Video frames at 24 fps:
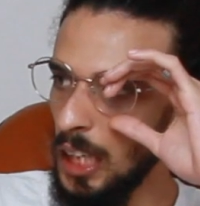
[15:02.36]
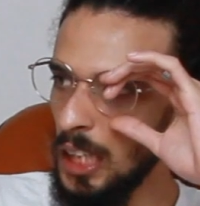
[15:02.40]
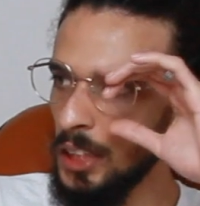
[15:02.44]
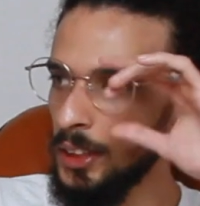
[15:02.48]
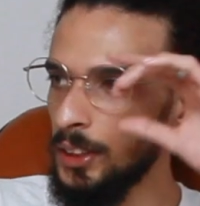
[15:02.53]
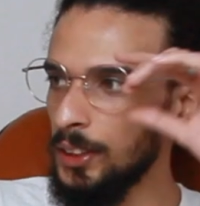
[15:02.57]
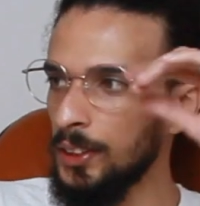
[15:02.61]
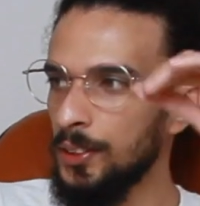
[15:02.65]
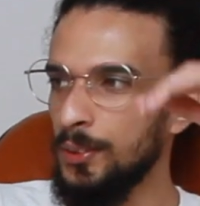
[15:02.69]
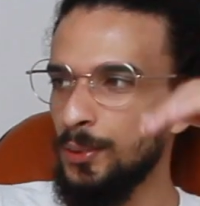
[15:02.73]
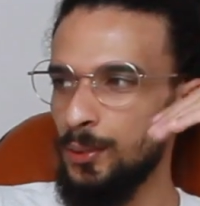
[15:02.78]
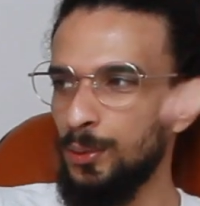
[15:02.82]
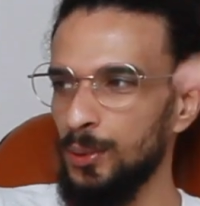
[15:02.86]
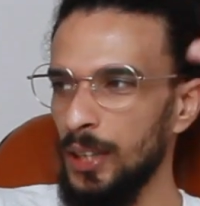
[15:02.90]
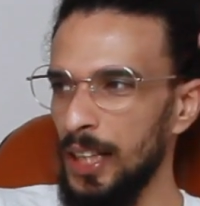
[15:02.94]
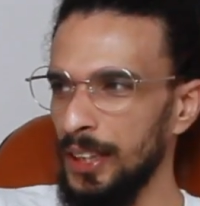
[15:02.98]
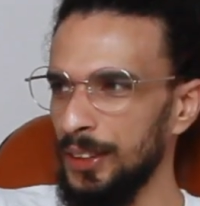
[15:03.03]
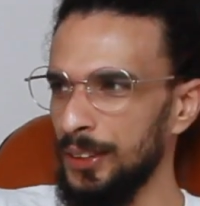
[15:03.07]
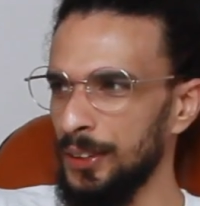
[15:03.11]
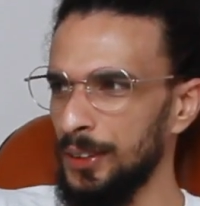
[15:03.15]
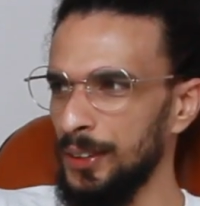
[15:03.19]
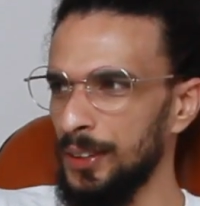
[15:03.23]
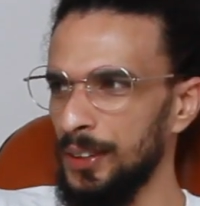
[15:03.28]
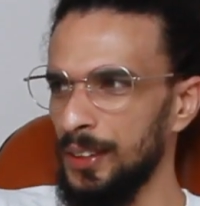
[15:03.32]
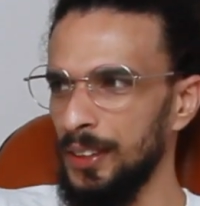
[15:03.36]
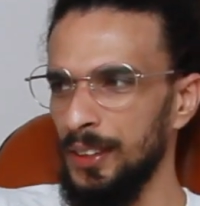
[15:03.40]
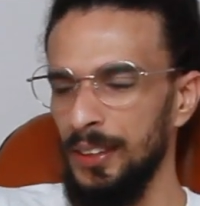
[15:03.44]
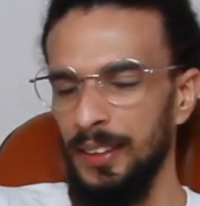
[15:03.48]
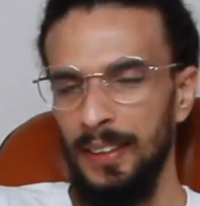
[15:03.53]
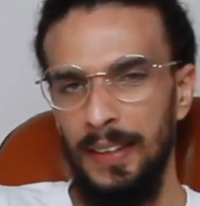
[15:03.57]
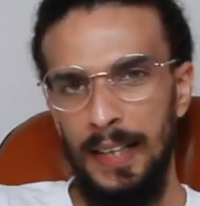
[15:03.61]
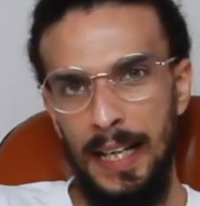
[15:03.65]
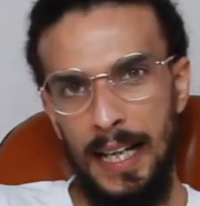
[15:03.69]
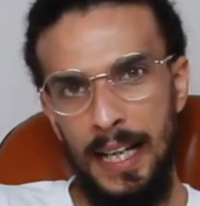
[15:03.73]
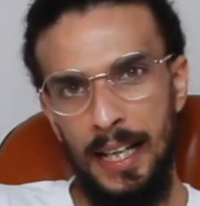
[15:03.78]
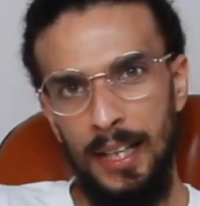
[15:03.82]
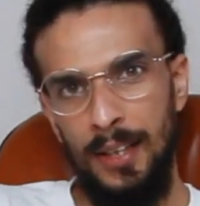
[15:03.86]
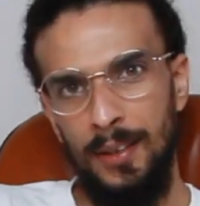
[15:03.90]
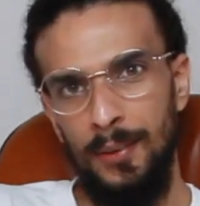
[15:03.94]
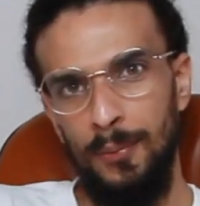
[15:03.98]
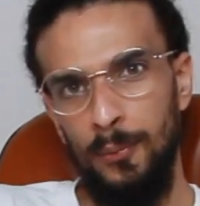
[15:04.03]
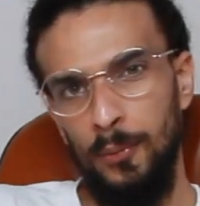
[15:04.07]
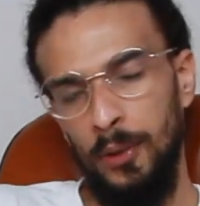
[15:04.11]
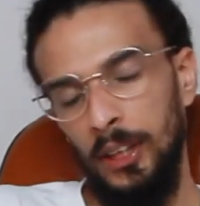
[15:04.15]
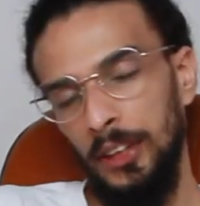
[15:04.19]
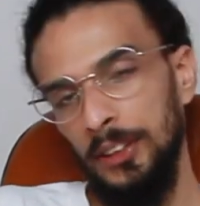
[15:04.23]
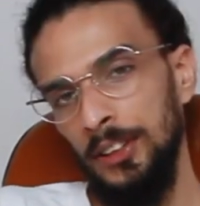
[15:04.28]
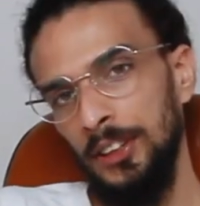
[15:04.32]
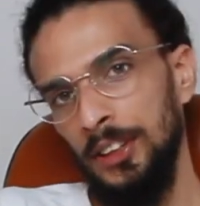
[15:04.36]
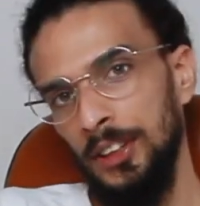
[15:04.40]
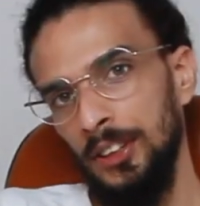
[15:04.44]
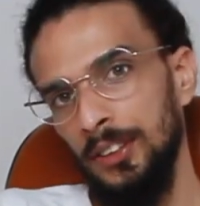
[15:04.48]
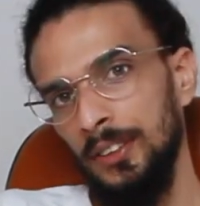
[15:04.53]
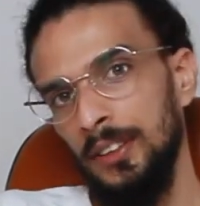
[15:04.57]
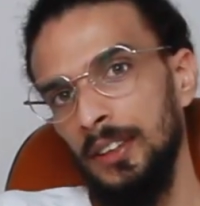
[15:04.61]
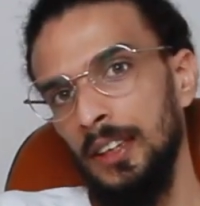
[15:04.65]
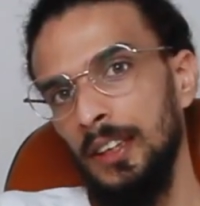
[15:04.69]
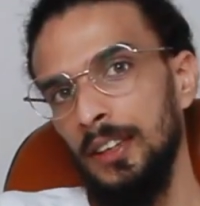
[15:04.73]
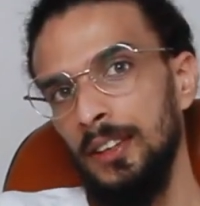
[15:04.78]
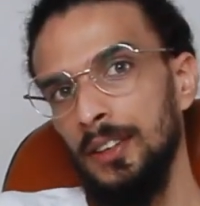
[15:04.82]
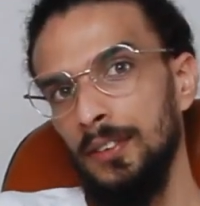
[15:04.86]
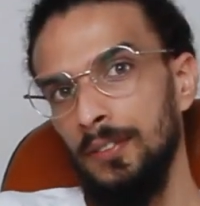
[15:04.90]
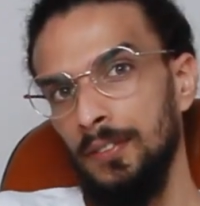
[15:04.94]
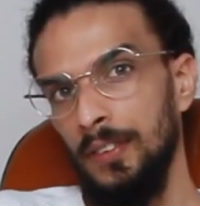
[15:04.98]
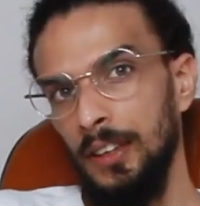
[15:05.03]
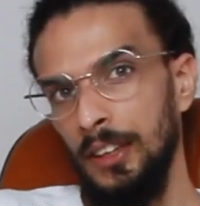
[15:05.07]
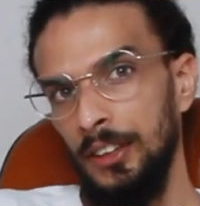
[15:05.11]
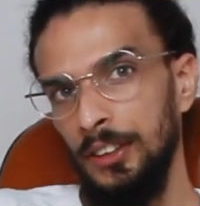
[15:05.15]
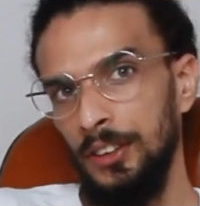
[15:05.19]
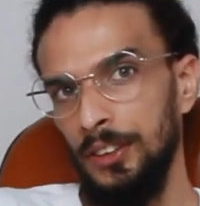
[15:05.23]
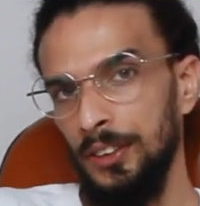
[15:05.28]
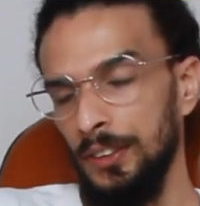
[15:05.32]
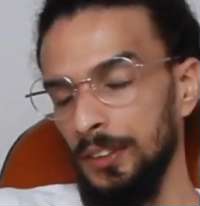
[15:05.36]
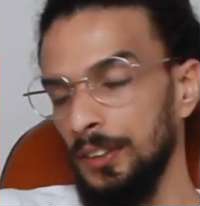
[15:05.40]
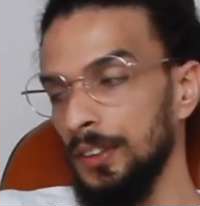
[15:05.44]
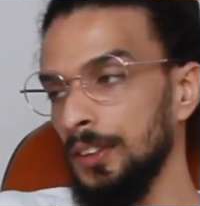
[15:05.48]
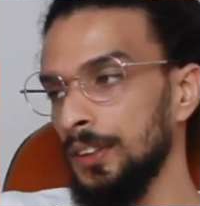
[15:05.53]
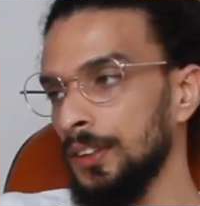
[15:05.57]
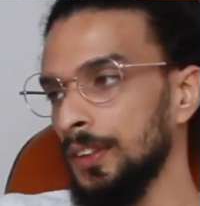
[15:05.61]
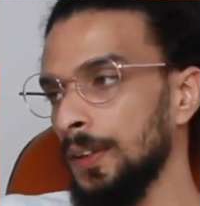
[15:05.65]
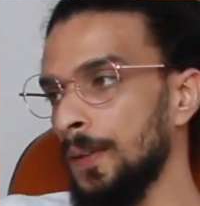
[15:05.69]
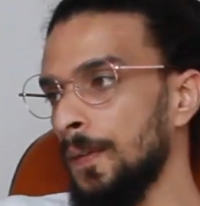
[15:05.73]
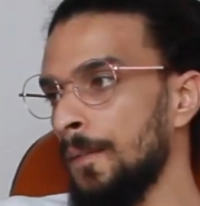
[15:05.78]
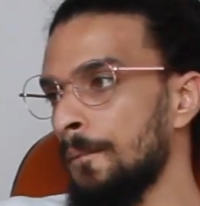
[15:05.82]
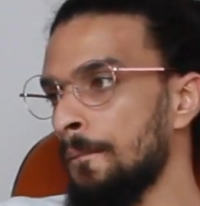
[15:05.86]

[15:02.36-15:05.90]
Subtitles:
So rather than one-shot interventions,